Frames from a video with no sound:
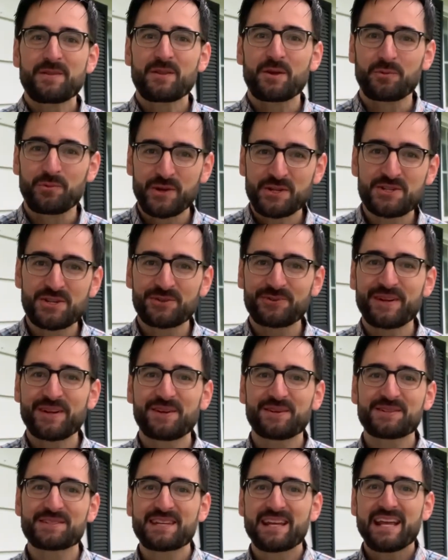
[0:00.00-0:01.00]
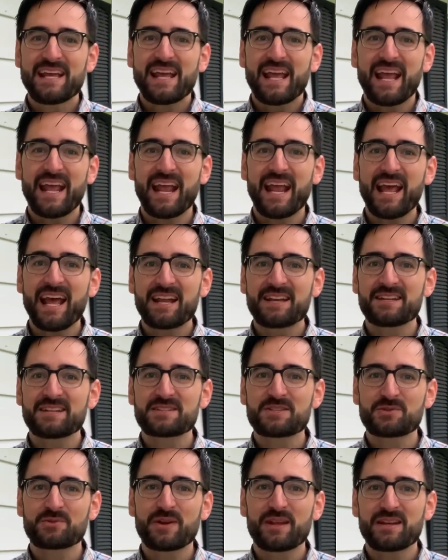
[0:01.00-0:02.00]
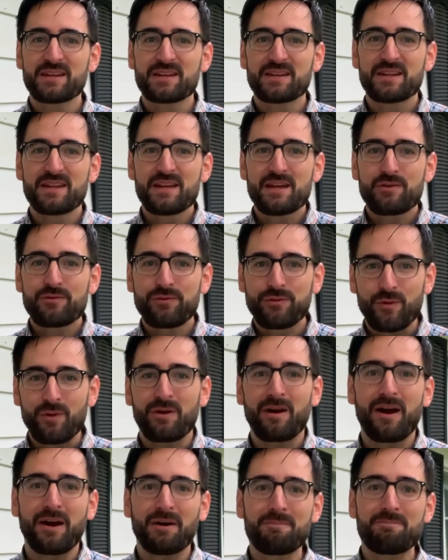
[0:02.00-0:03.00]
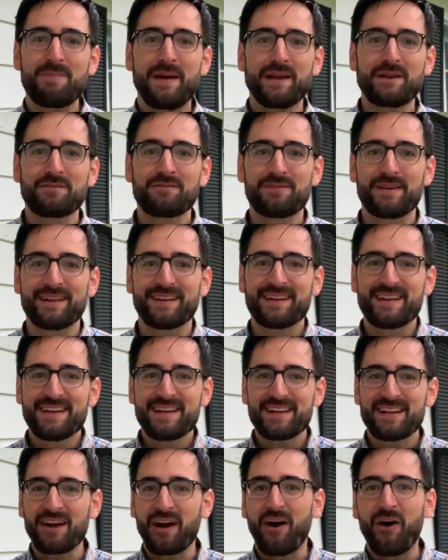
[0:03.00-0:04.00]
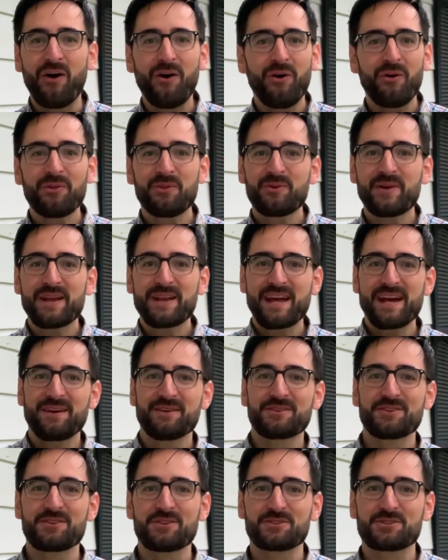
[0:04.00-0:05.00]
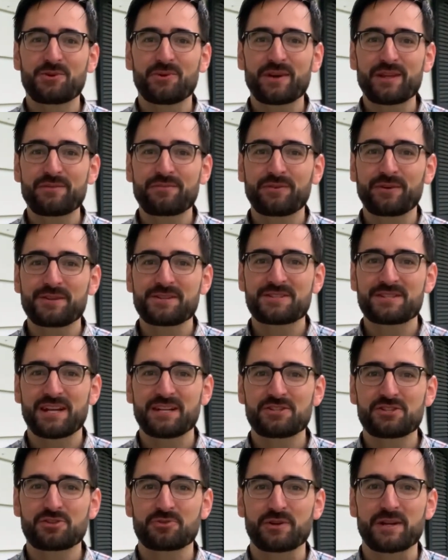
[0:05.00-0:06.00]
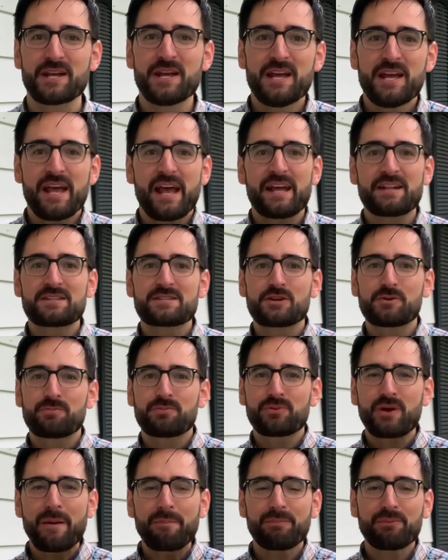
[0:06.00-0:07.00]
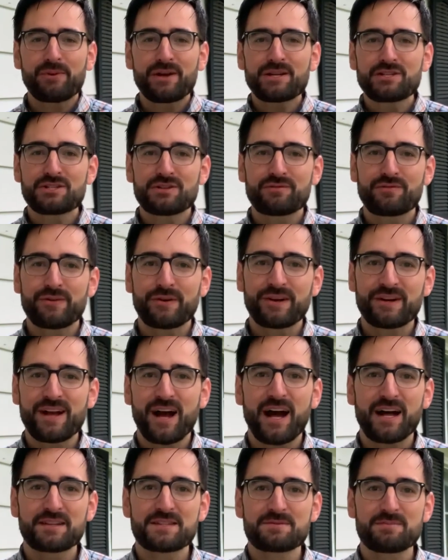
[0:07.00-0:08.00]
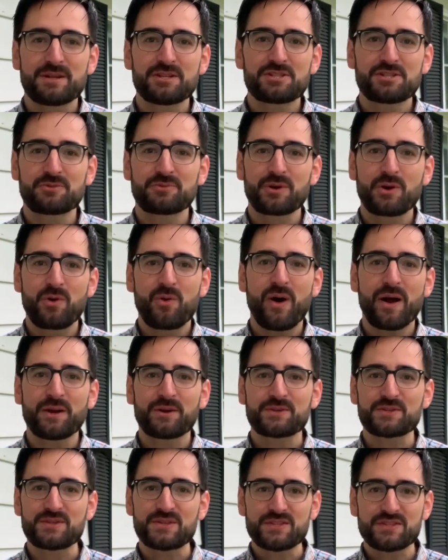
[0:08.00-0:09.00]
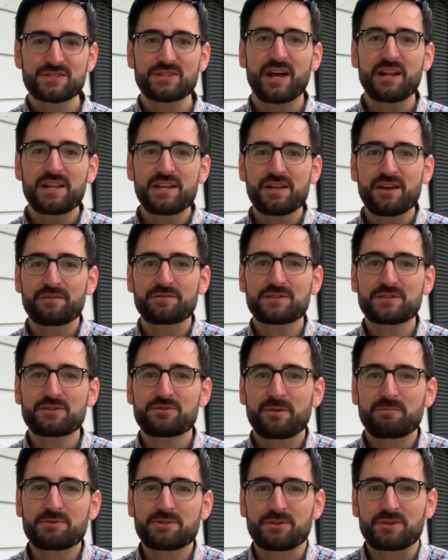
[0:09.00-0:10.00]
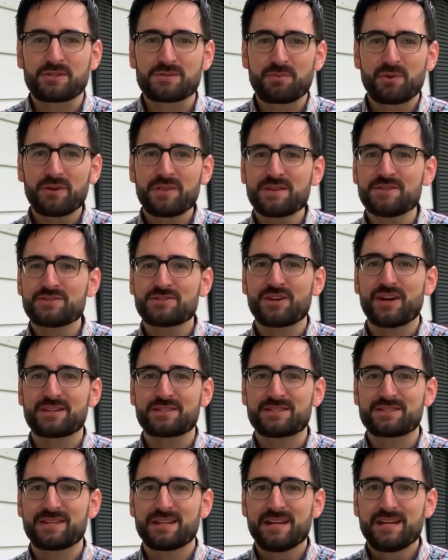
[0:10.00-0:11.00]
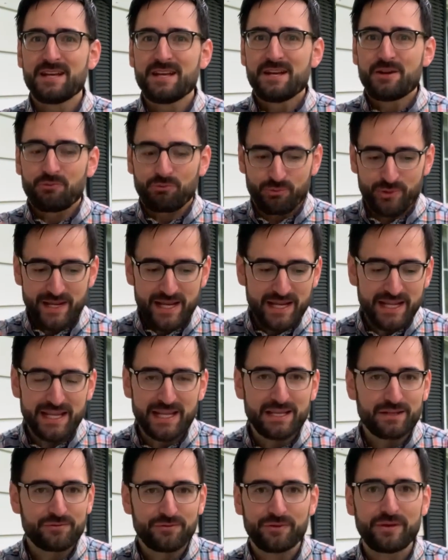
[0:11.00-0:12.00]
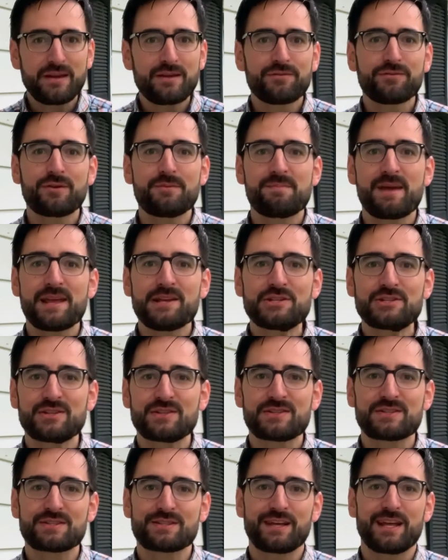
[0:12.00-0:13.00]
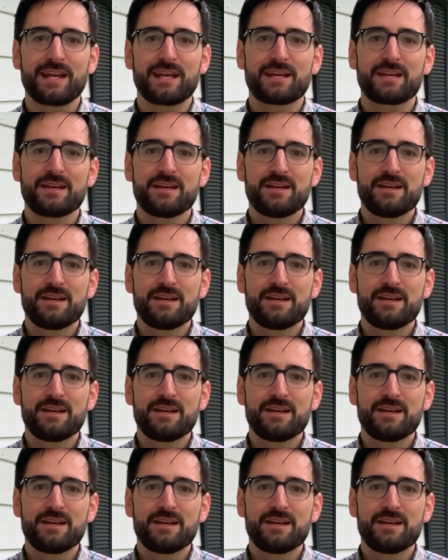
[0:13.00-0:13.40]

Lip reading: the original readers, and it's written for our benefit all the way down to the 21st century. And so preparation for God's mission requires study of scripture. It's more than just reading it for information's sake,